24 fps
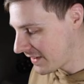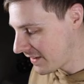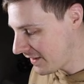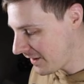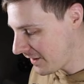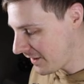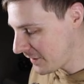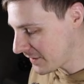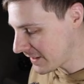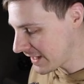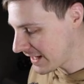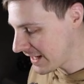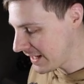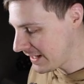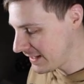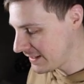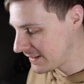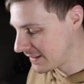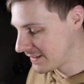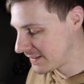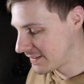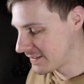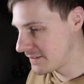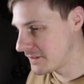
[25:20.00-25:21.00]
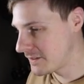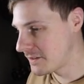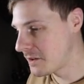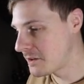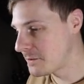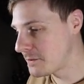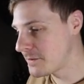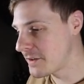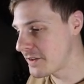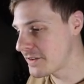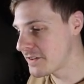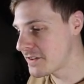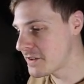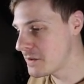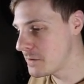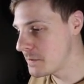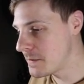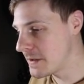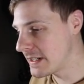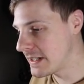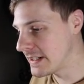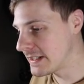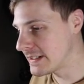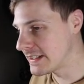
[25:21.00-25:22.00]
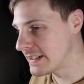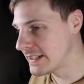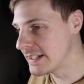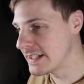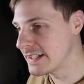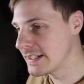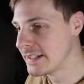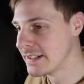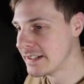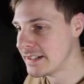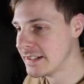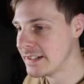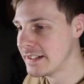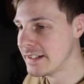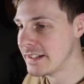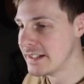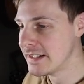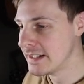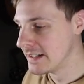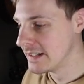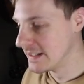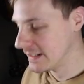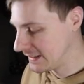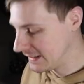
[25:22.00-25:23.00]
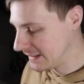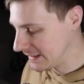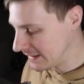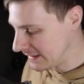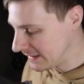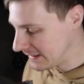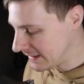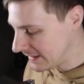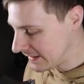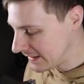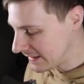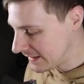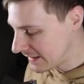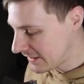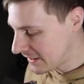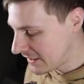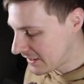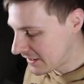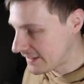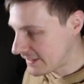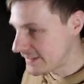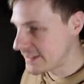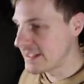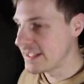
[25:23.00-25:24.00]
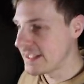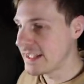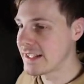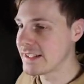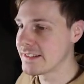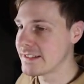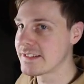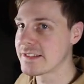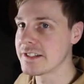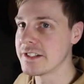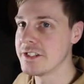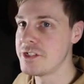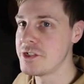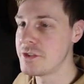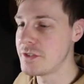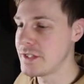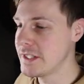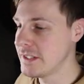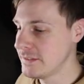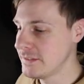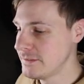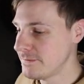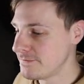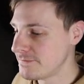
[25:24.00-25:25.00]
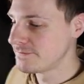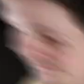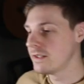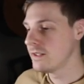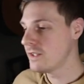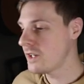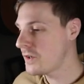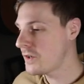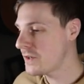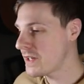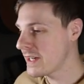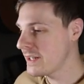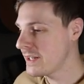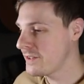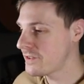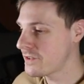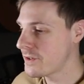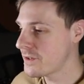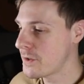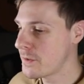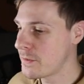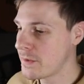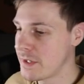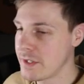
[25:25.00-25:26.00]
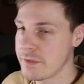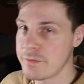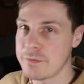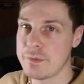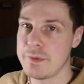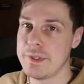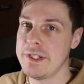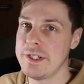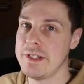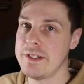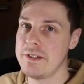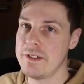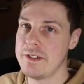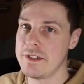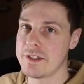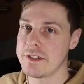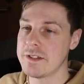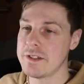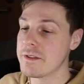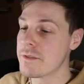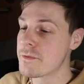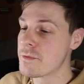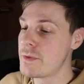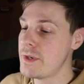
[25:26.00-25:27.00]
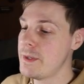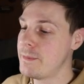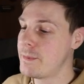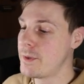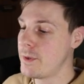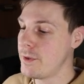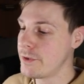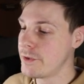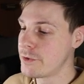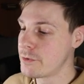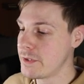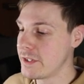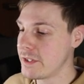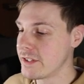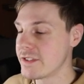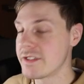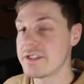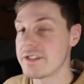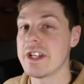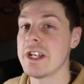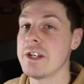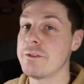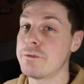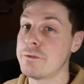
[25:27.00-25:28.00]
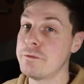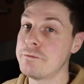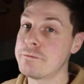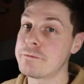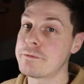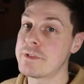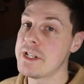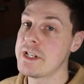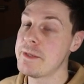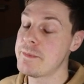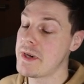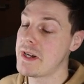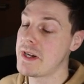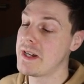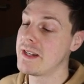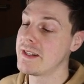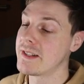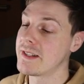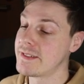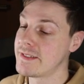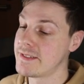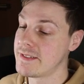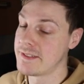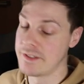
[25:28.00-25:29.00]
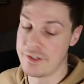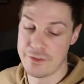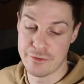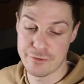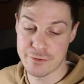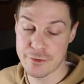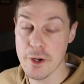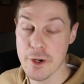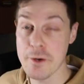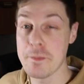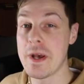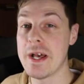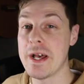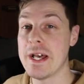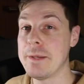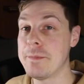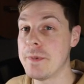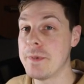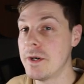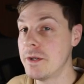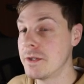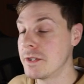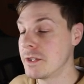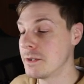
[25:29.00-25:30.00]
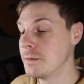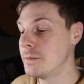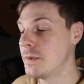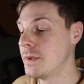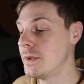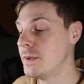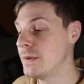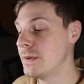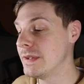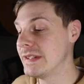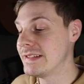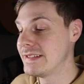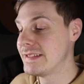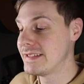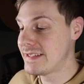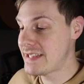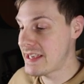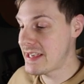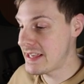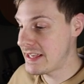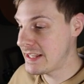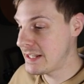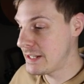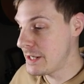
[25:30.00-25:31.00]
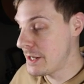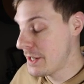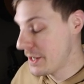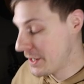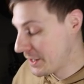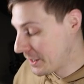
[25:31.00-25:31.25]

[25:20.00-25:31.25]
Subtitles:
Okay, so not too bad there on the Excadrill. Okay, so if we look at the 3 pulls we got today from 3 packs from a Pokeball tin,